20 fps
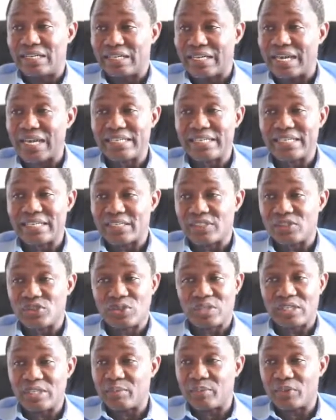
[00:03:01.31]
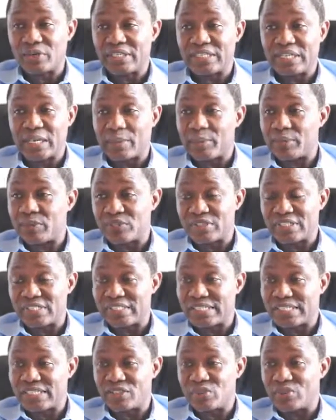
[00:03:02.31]
guidance to anybody coming to the
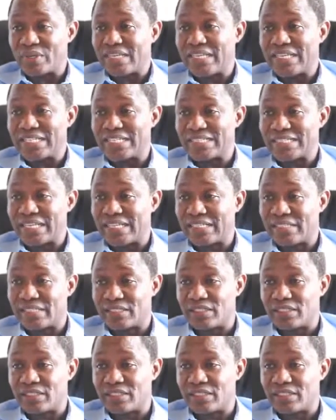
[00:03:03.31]
sector to understand it.